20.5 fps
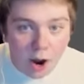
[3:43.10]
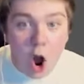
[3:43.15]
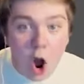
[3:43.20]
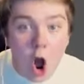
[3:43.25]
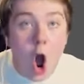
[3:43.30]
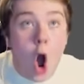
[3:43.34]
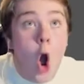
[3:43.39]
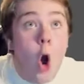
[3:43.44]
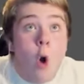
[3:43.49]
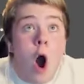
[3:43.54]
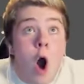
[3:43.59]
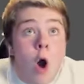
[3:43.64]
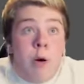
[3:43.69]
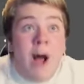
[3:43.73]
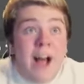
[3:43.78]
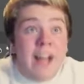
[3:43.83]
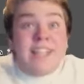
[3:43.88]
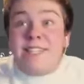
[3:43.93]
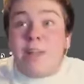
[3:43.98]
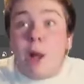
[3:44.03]
Oh!
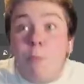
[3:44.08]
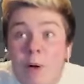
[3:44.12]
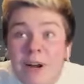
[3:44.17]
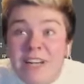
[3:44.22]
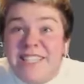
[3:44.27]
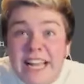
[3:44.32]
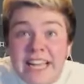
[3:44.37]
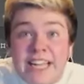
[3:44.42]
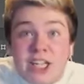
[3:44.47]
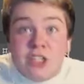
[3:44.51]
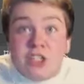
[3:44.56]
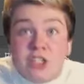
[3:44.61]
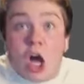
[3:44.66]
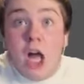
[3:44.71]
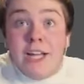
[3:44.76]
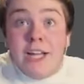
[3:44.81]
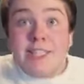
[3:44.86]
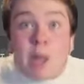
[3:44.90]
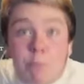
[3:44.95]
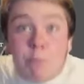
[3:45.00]
stop one second!
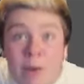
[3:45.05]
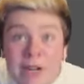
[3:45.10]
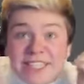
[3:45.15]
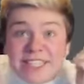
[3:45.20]
Stop one